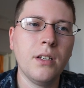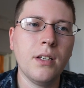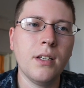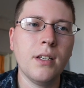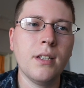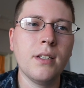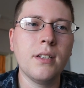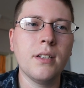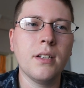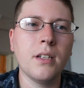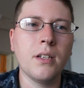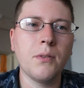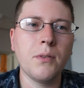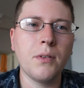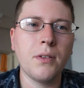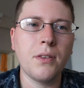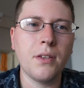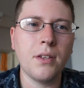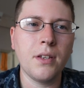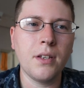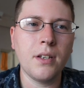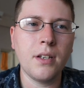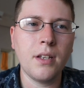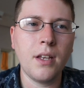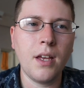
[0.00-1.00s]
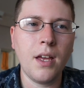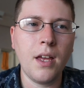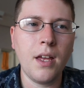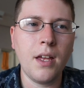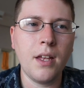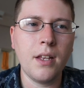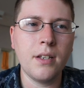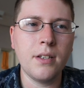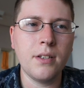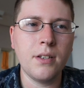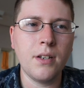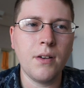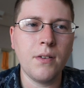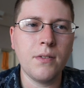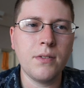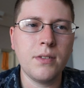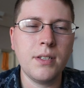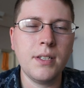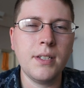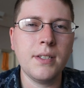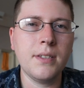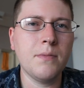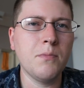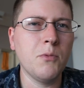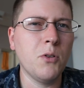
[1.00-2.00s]
in dealing with it, and you know,
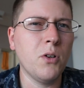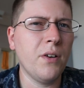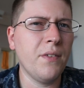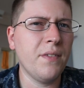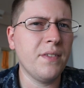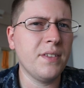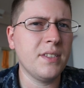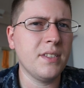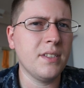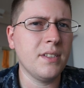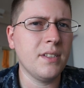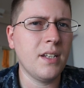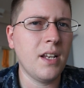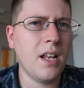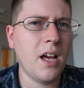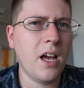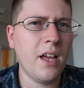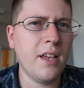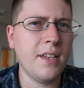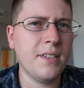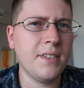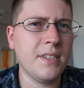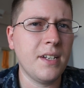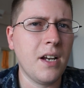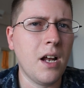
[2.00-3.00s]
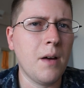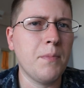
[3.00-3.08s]
see this more as an